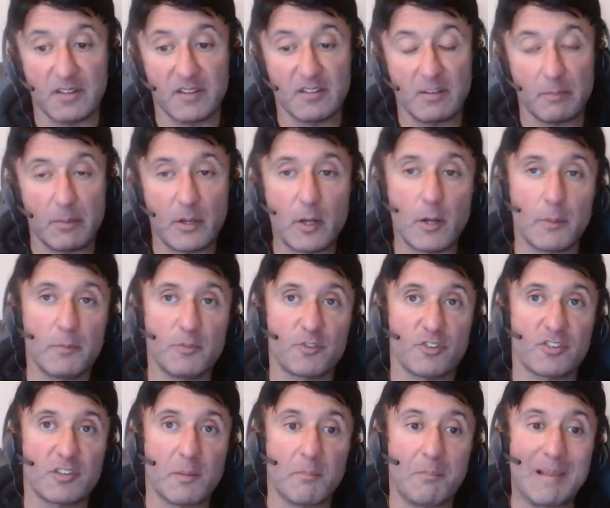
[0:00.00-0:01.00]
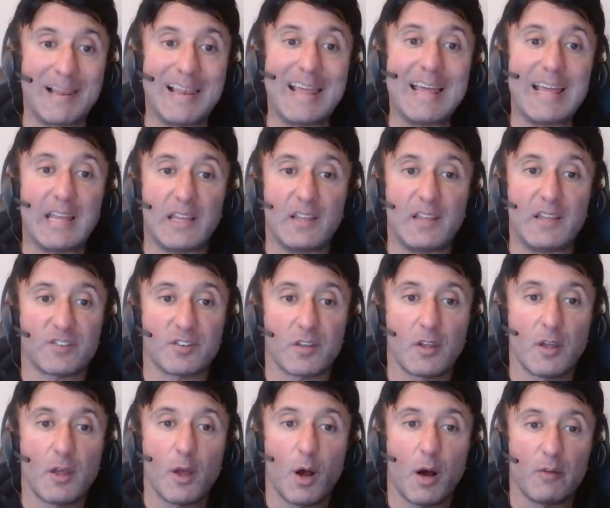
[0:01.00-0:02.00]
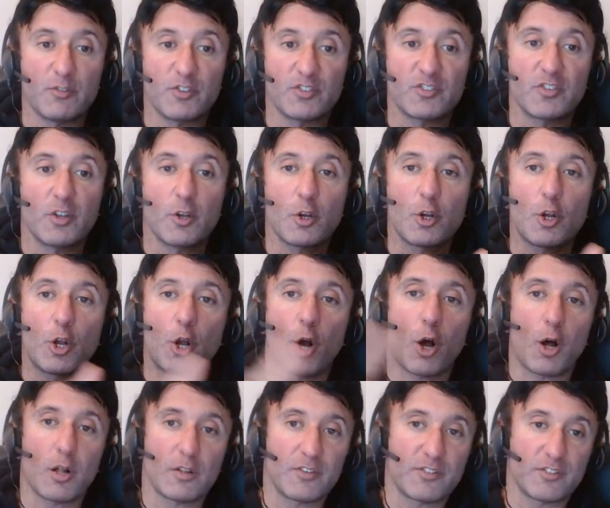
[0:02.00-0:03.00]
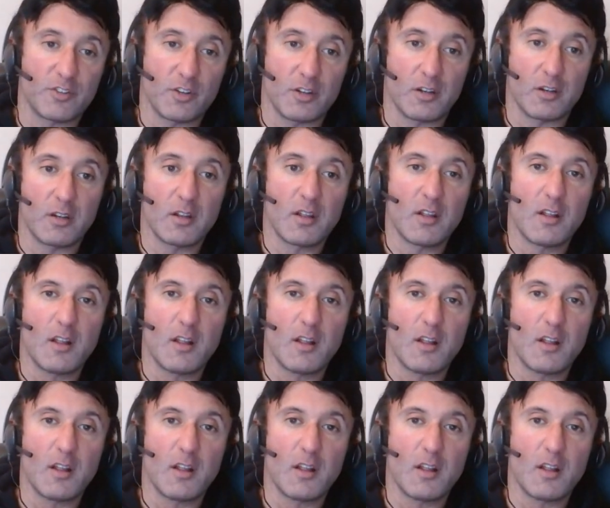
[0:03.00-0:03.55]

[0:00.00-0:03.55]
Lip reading: is it becomes just a malaise of just constant